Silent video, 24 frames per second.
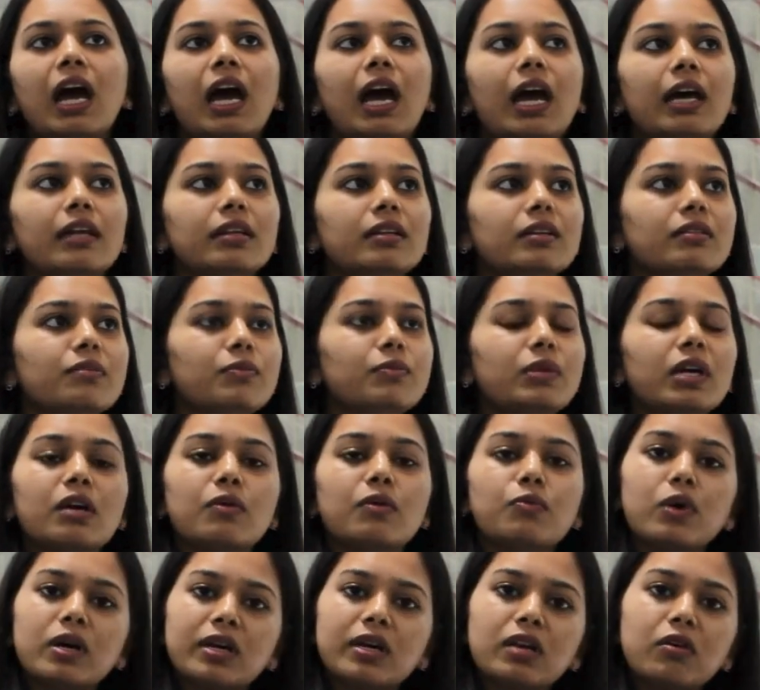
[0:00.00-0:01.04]
and we
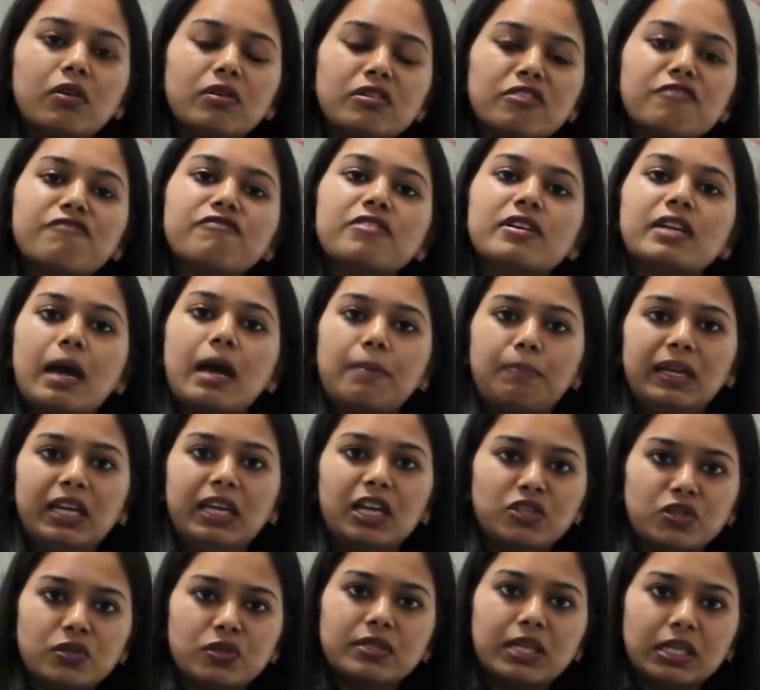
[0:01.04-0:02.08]
are working on different
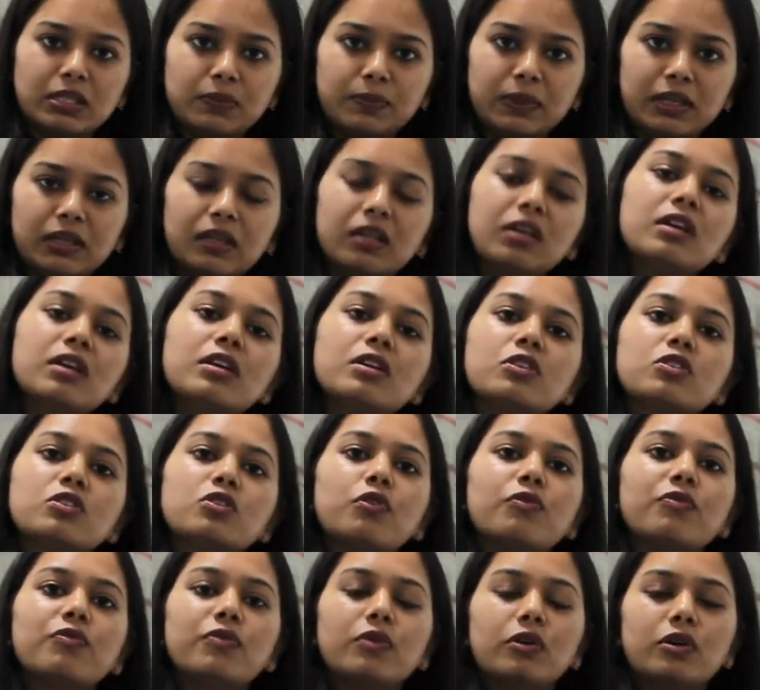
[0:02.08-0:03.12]
applications as well.
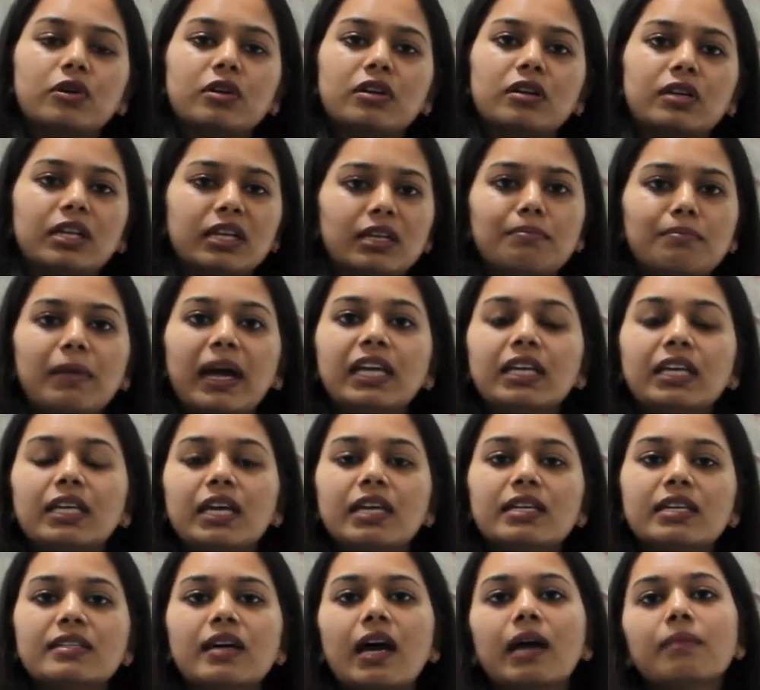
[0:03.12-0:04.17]
So in my
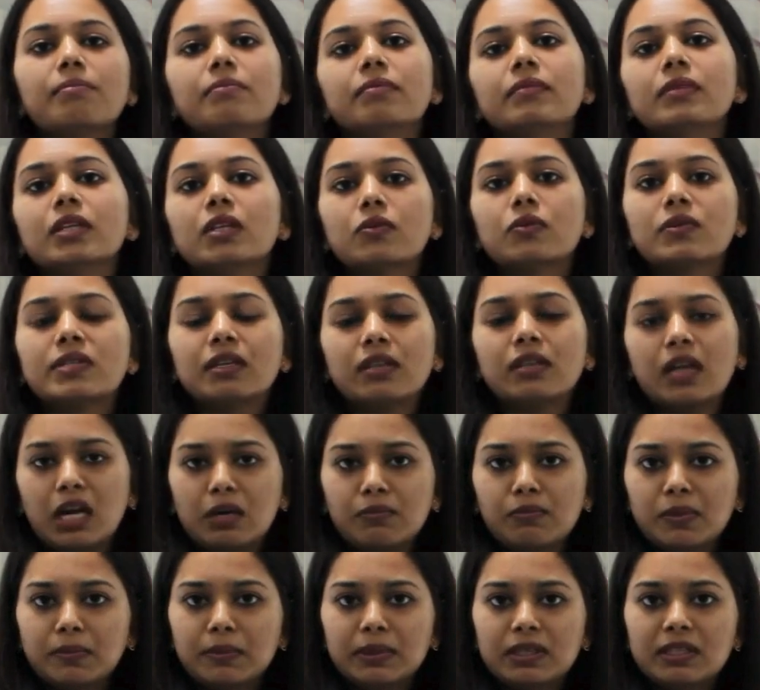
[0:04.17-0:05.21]
case, I'm using
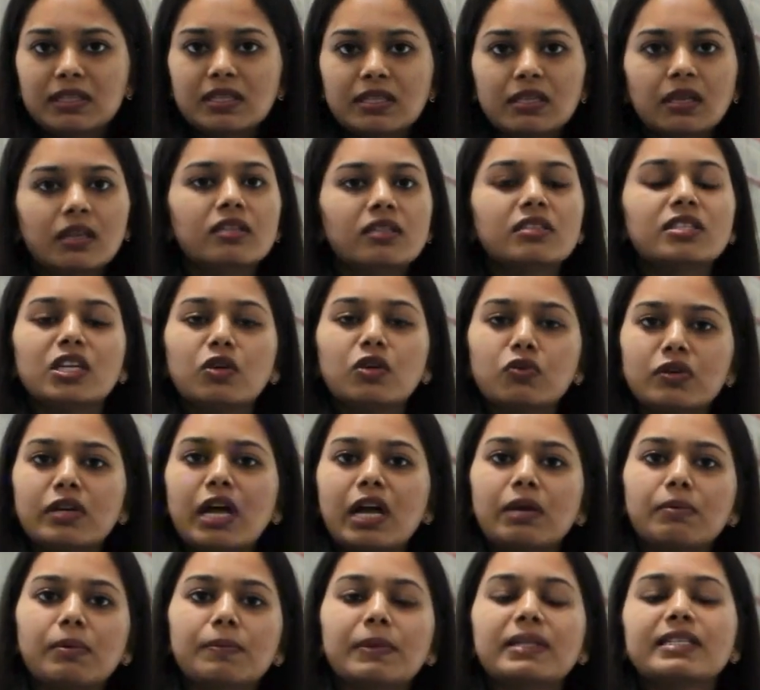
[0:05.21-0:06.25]
nanobubbles, CO2
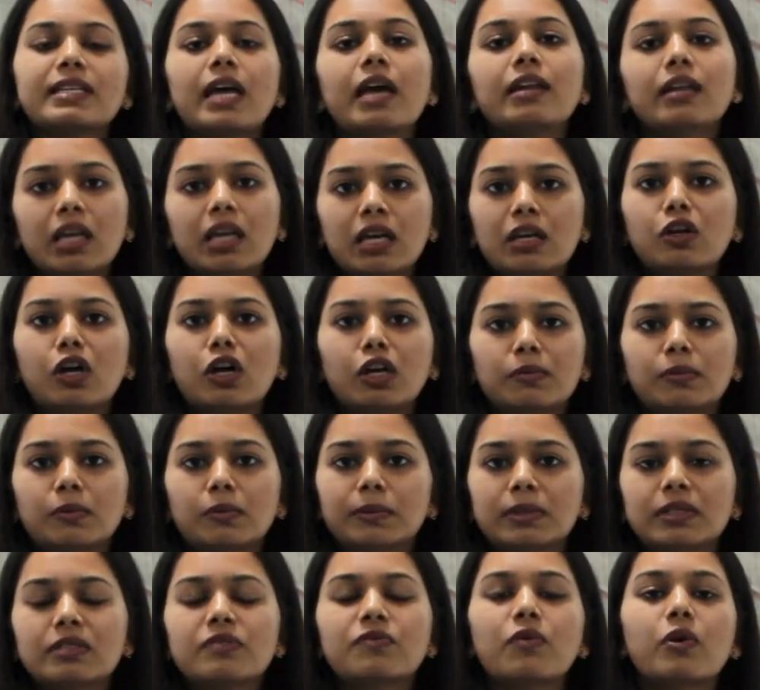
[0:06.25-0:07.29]
nanobubbles and air
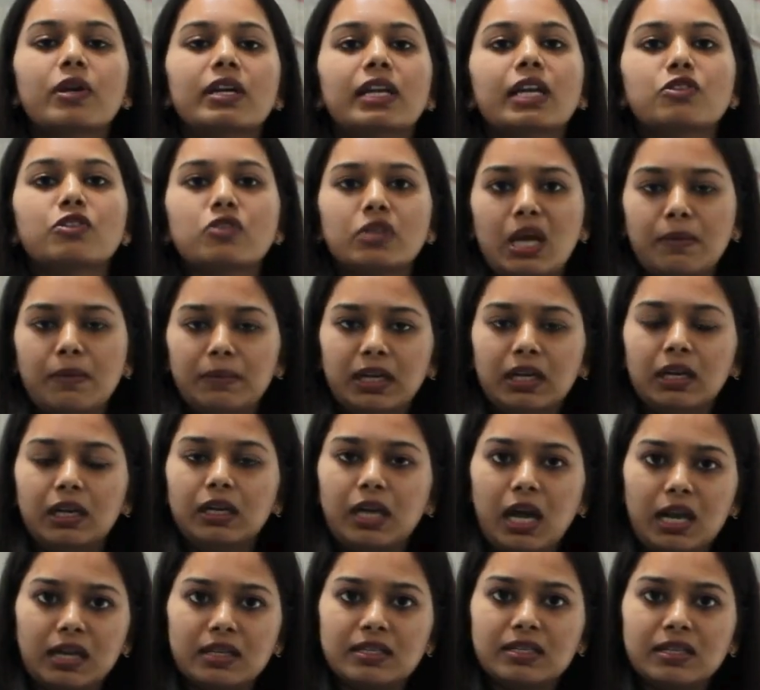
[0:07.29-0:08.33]
nanobubbles for electrochemical
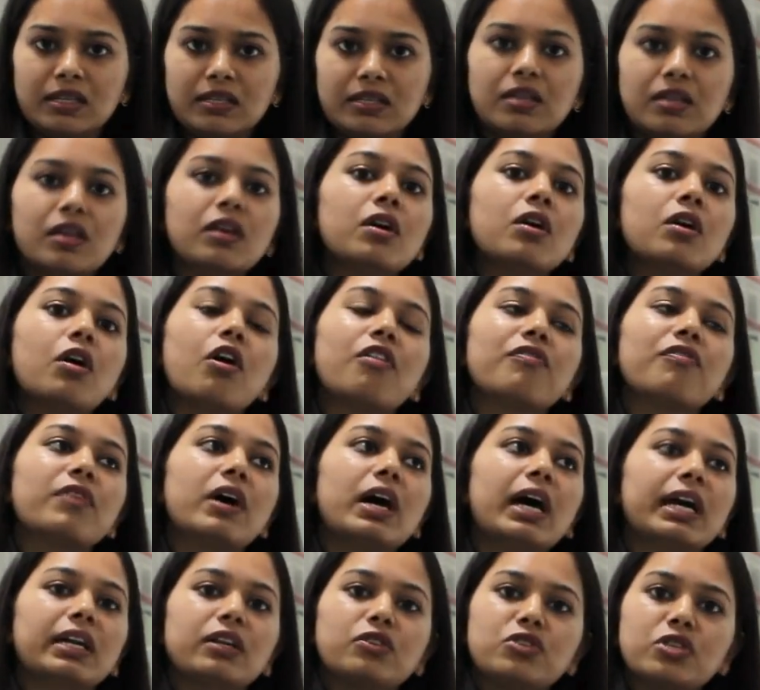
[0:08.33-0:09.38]
analysis of
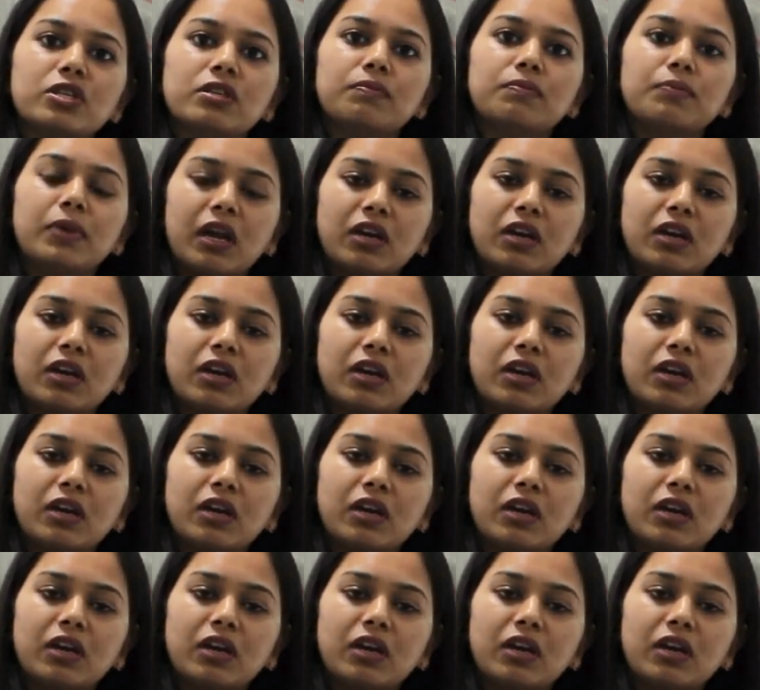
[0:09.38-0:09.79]
hydrogen